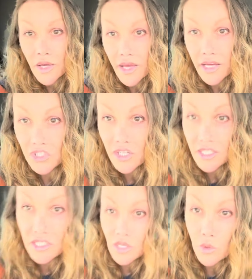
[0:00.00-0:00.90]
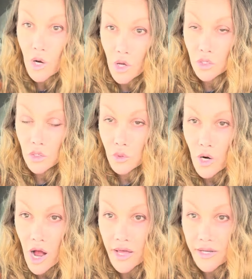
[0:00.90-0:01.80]
It's just the roads we're
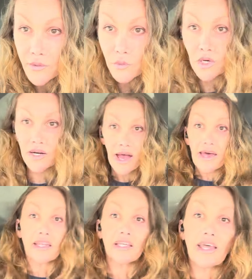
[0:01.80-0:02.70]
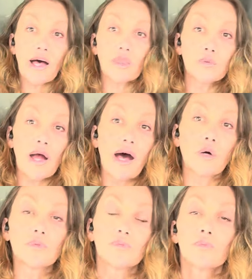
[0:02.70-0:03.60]
on, and we're headed down the
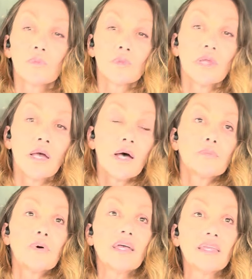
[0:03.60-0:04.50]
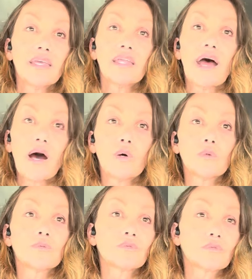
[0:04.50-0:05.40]
road. But you know,
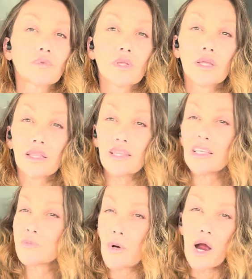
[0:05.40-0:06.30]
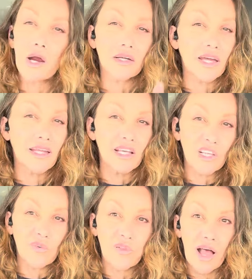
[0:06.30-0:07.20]
this market
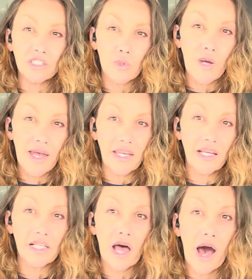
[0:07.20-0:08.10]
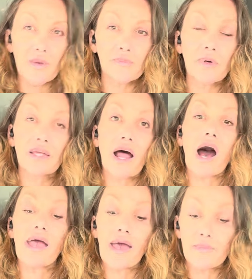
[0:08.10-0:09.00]
is fluctuating a lot, but
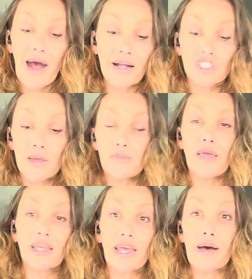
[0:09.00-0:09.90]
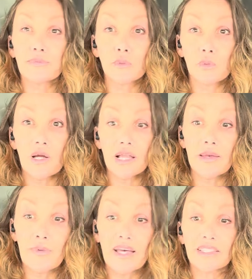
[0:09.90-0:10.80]
I am actually being kept really
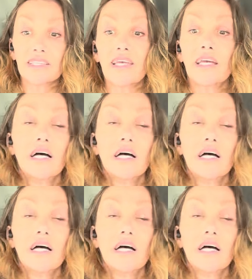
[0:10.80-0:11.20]
busy.